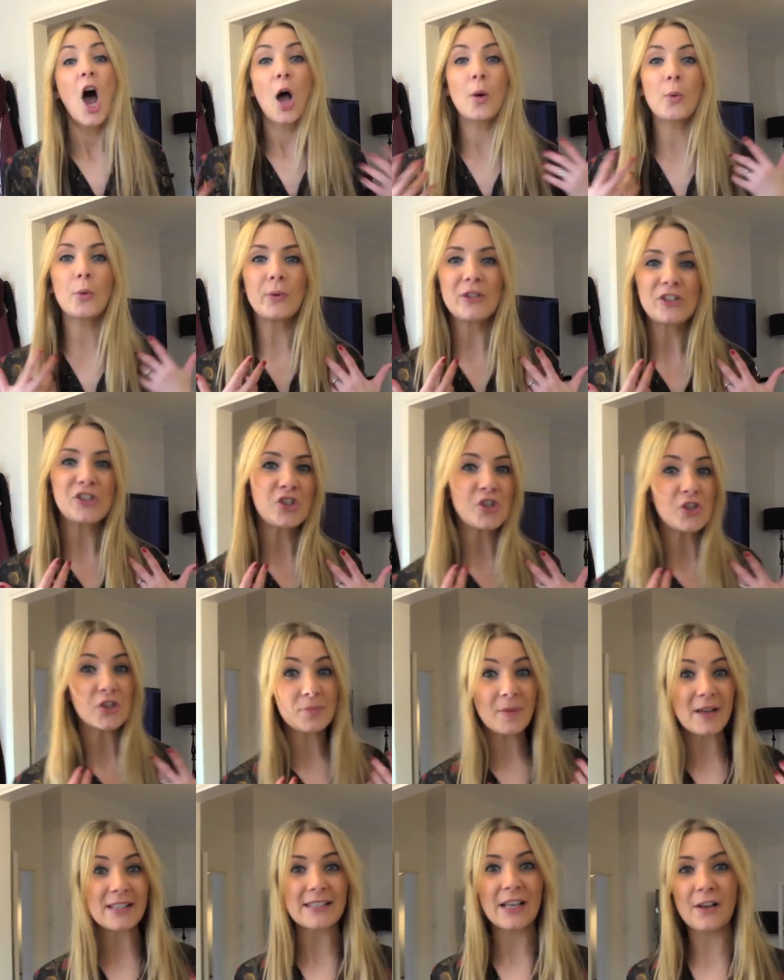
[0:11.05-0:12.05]
I want to
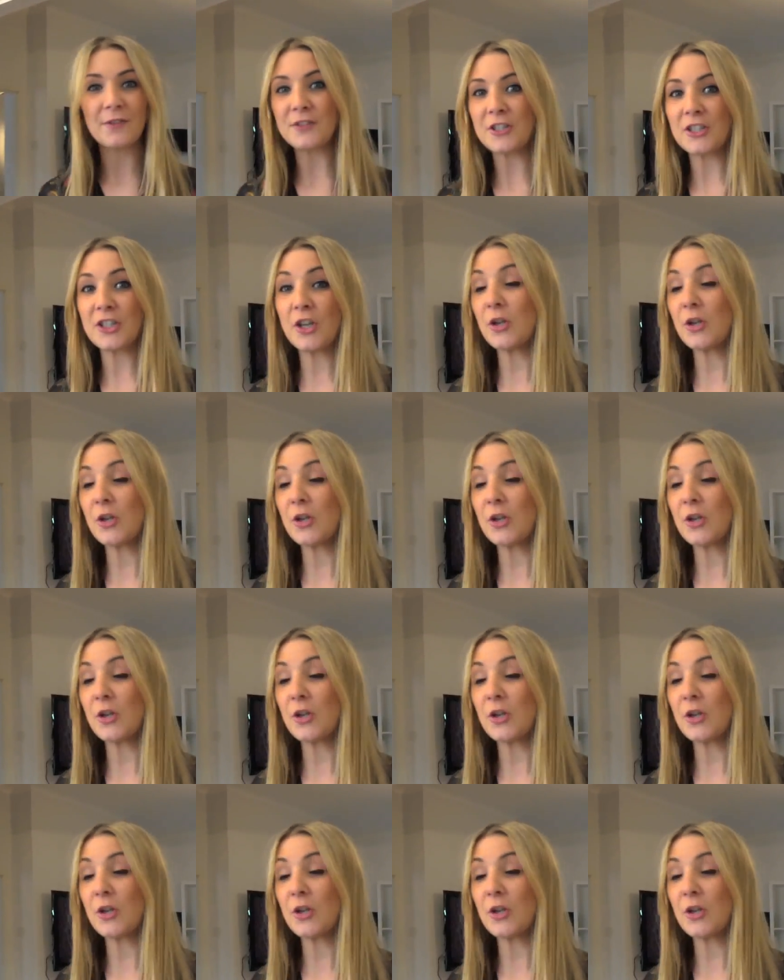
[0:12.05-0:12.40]
introduce myself to